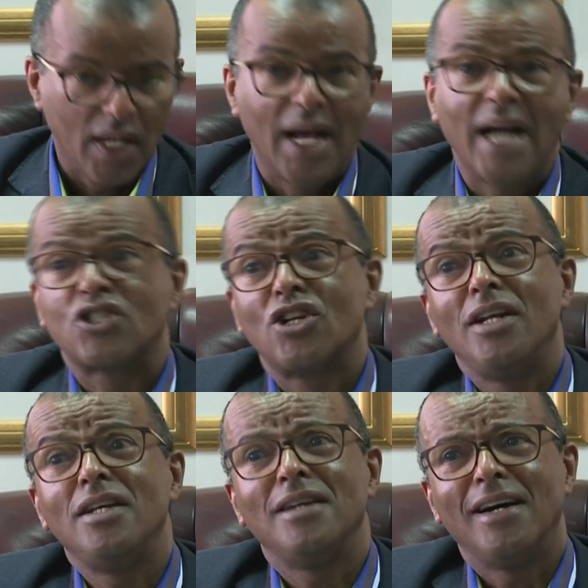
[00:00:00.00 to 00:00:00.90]

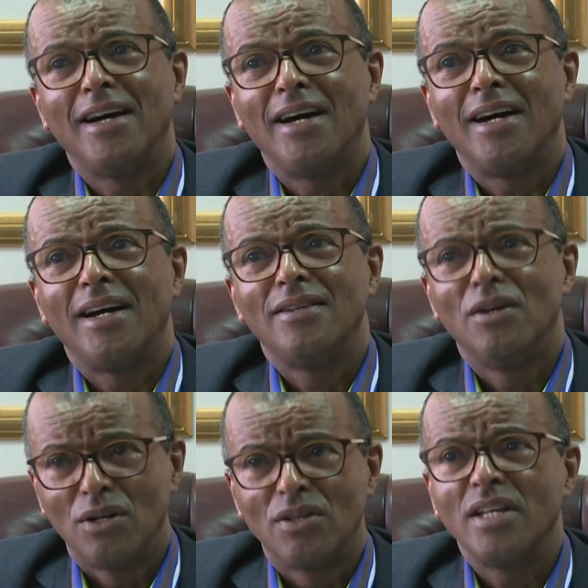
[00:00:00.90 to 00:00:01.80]
actually, uh, no,
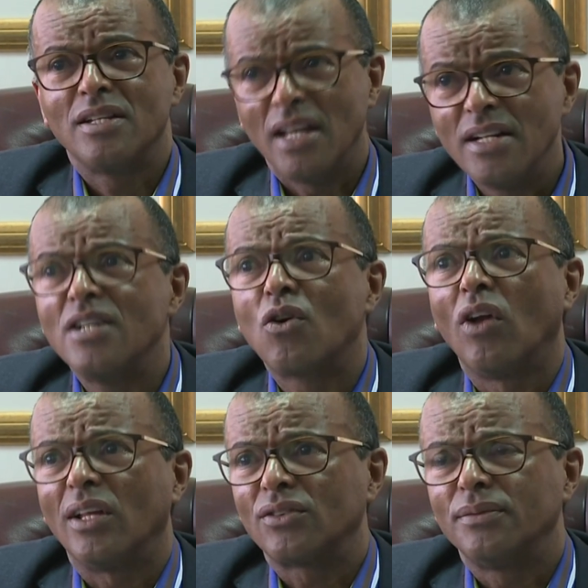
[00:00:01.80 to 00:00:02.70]
no, they, they did call
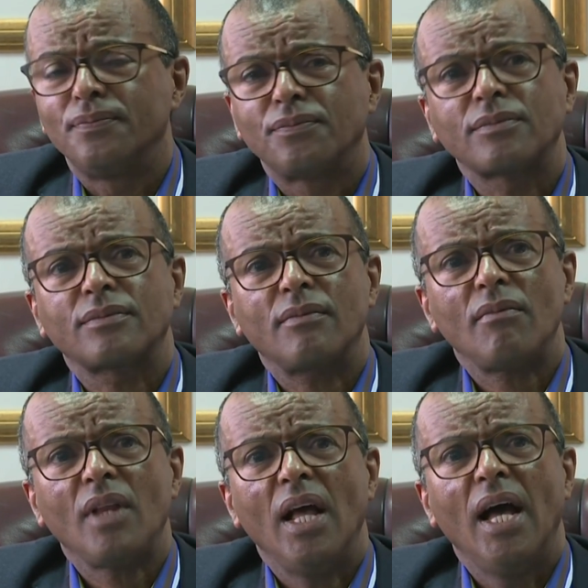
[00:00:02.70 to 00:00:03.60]
us.
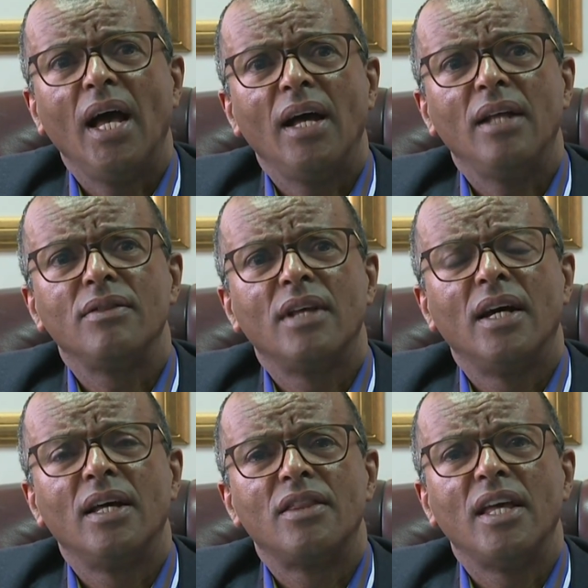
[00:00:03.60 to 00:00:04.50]
And
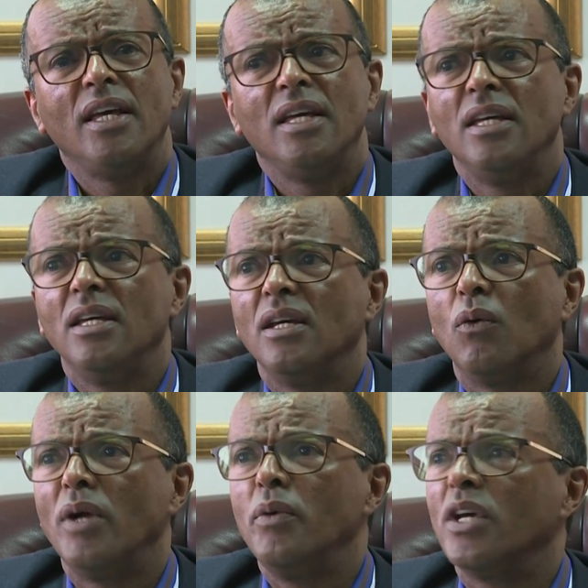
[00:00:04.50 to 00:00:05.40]
uh, they,
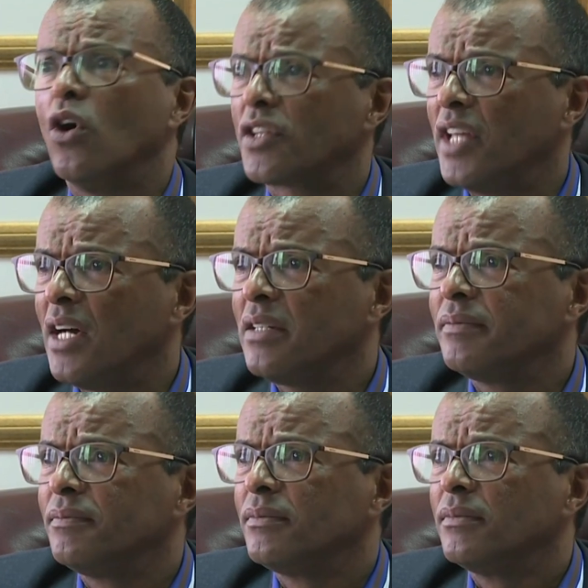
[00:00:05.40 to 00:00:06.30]
when we got there,
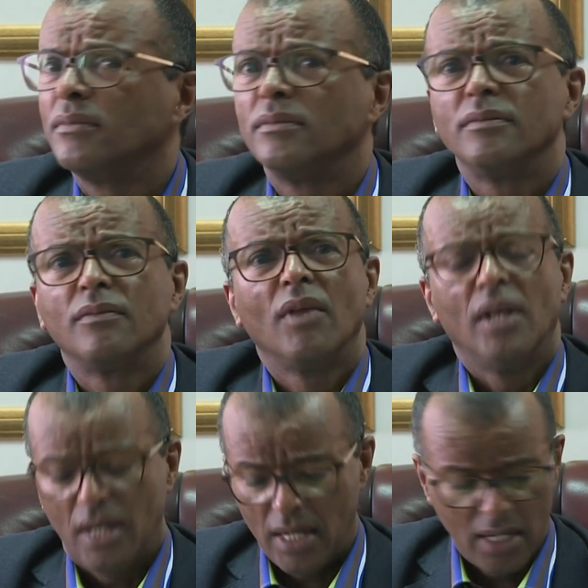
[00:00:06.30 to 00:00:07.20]

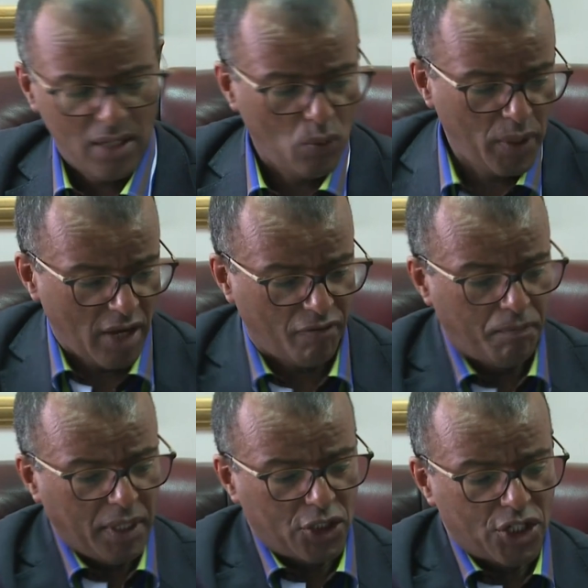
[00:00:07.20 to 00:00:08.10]
uh, we have
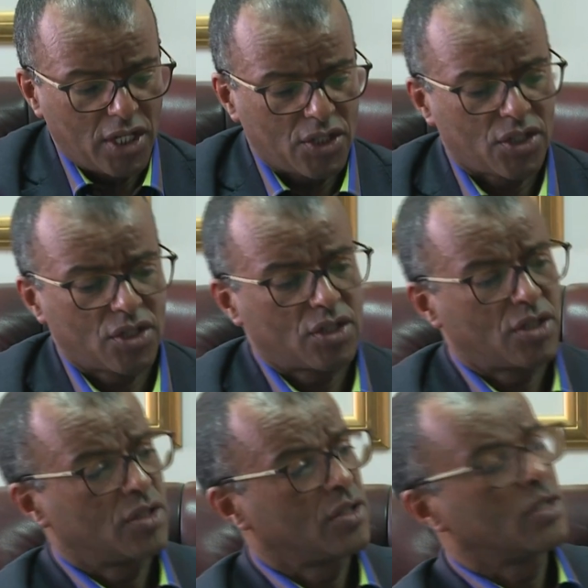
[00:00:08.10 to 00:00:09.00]

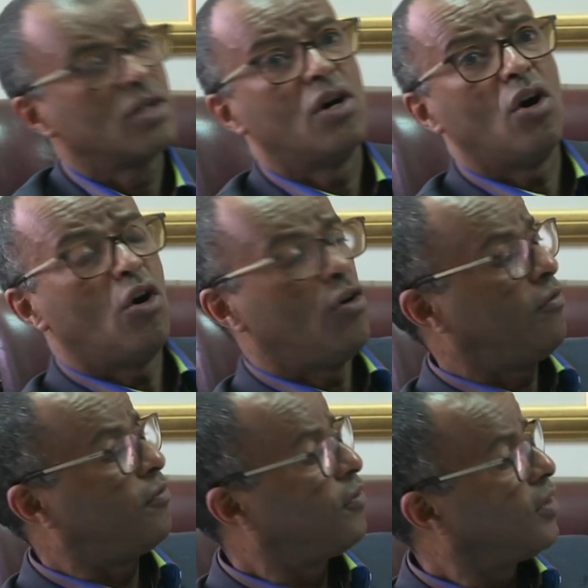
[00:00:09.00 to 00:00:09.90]
pictures
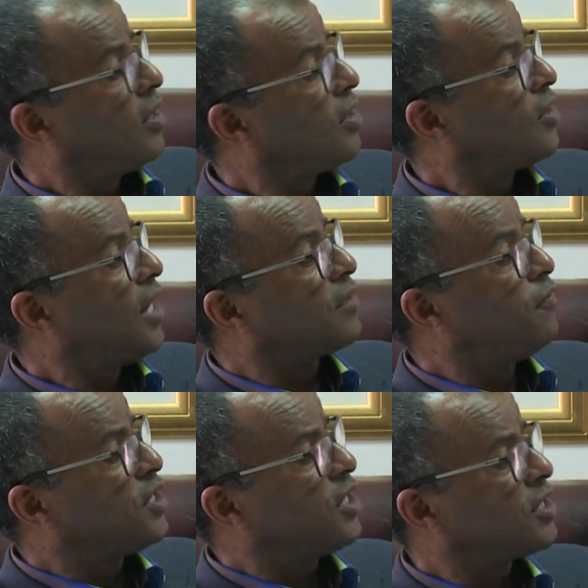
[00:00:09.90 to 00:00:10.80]
of that
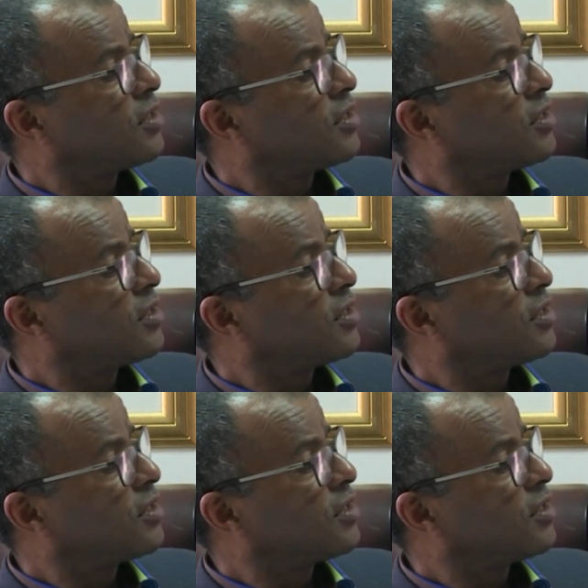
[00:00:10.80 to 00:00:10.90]
visit.